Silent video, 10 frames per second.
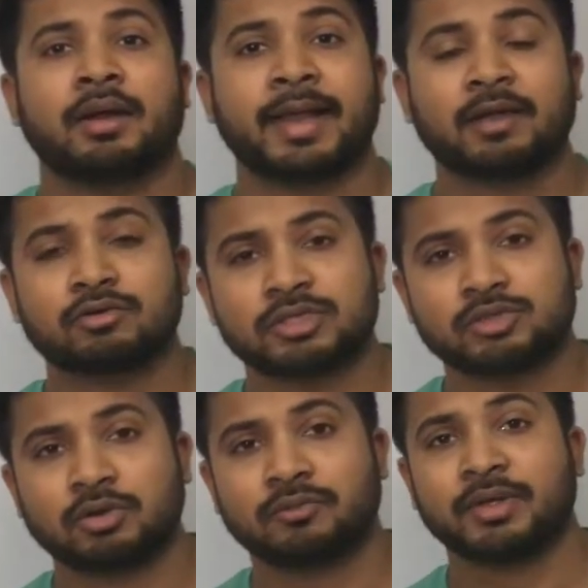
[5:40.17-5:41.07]

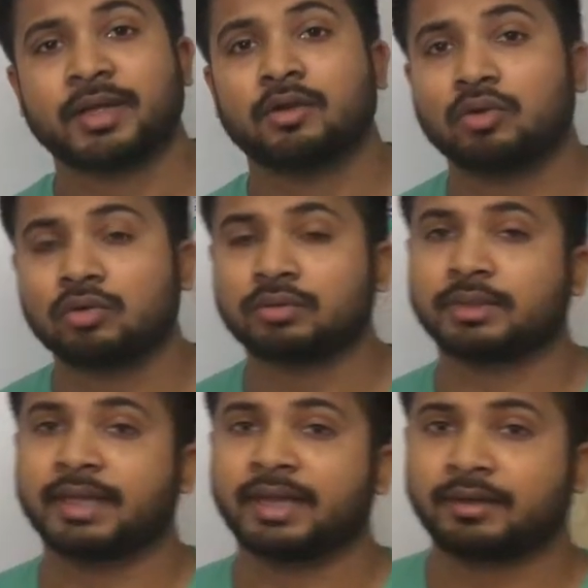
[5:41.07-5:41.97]
diagnosis, or we can know
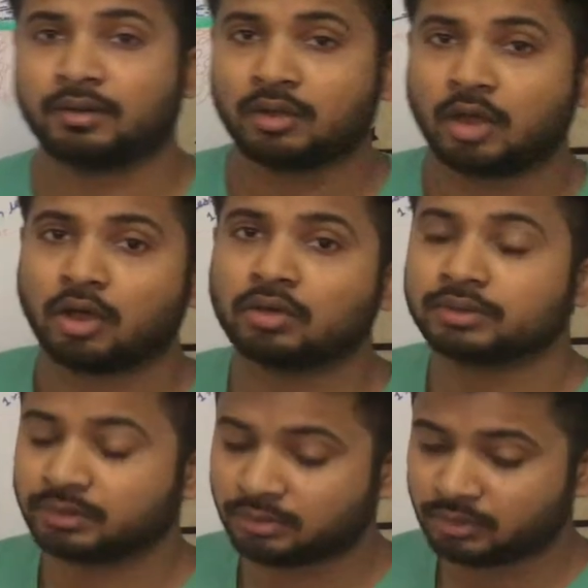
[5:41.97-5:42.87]
that
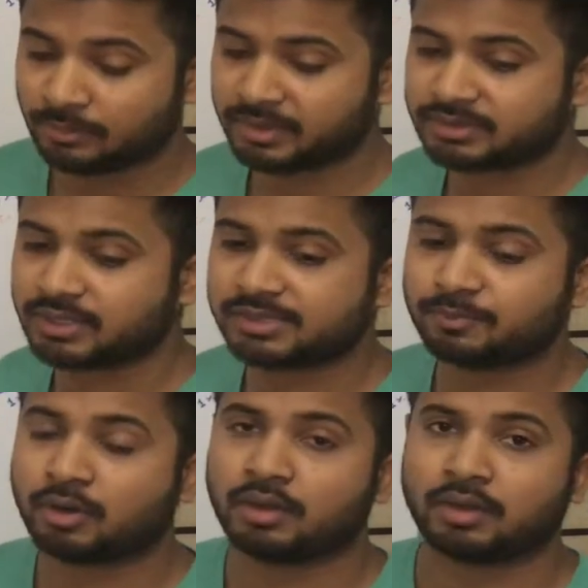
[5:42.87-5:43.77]
how the person is
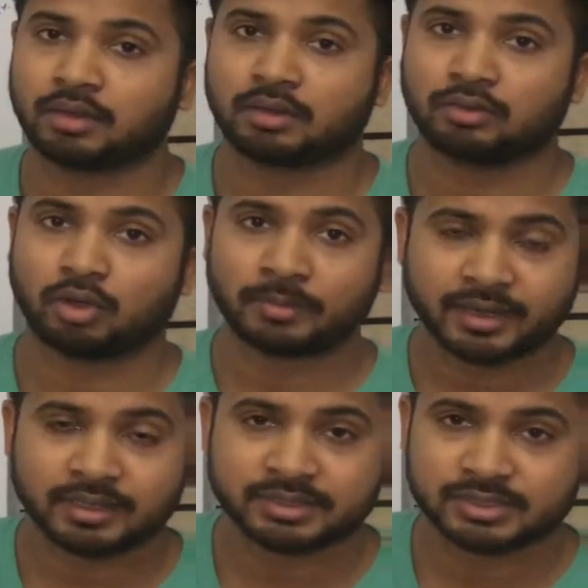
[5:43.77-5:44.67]
normal
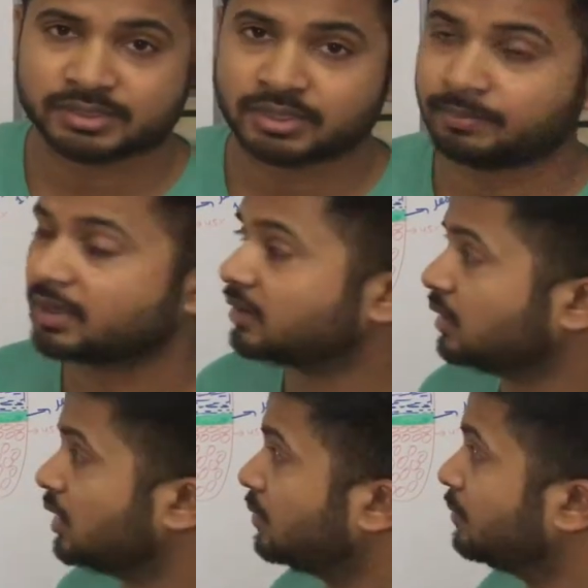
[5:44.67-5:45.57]
conditions, the blood
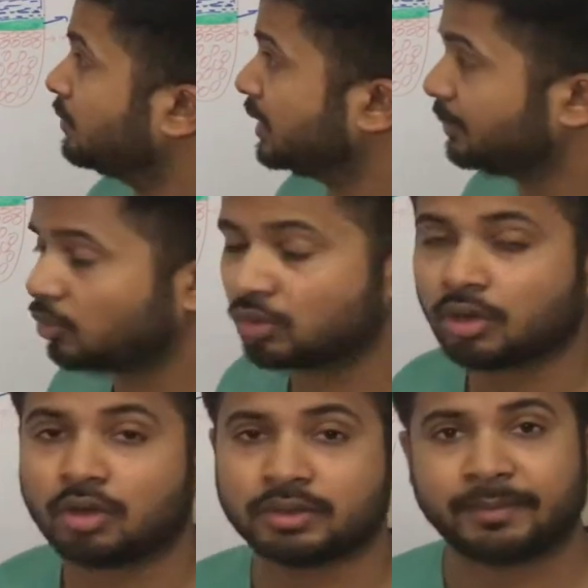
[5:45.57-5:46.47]
report,
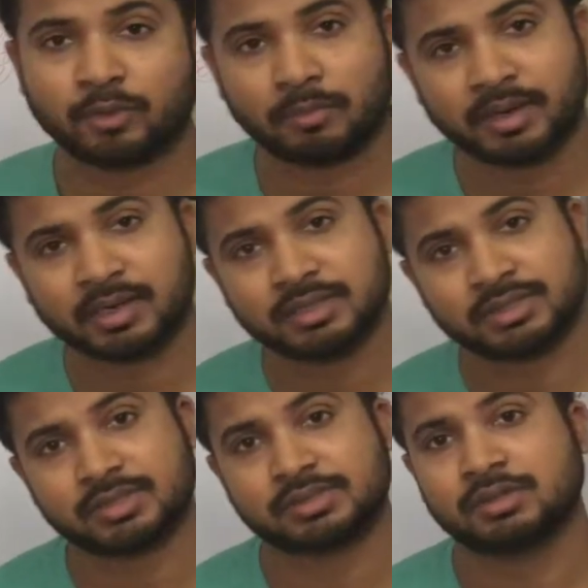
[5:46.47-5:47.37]
or the abnormal
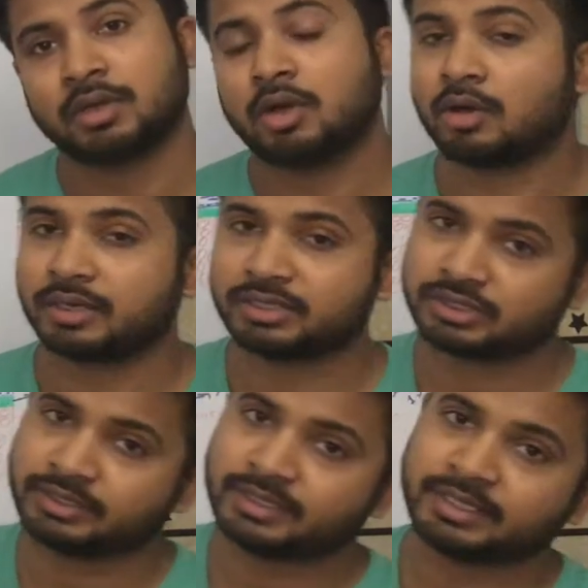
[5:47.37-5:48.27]
conditions, or it's
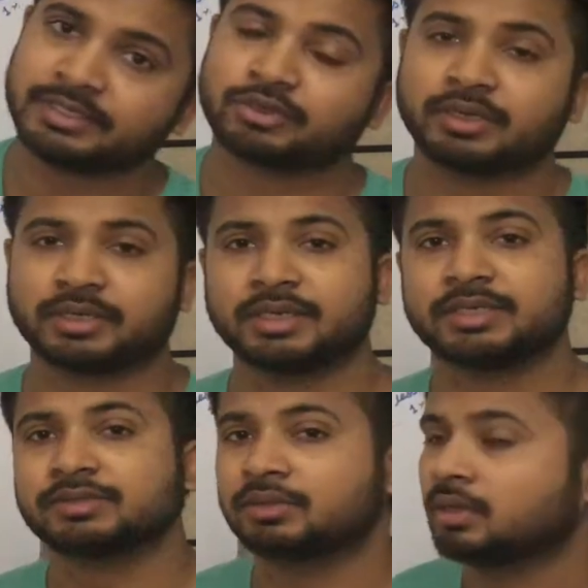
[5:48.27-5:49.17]
a decrease or
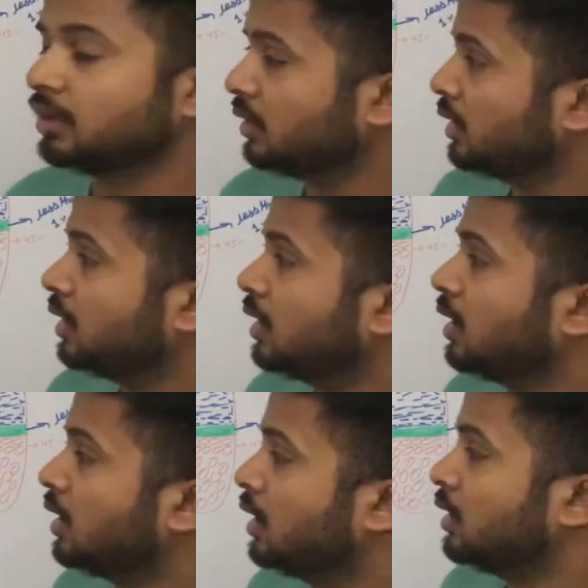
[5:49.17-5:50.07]
increase.
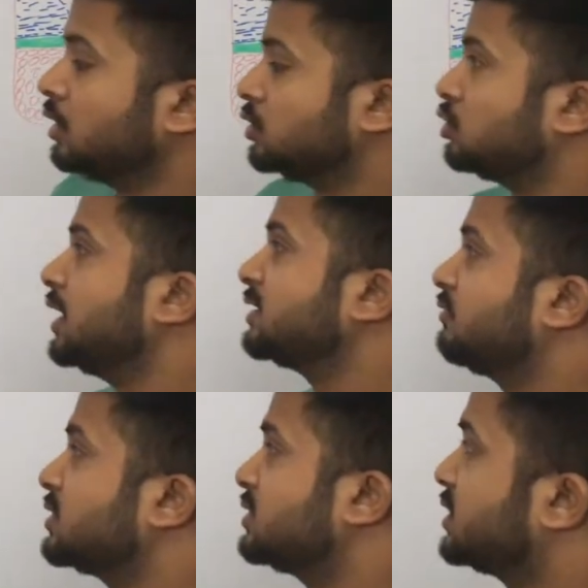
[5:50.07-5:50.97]
So let's first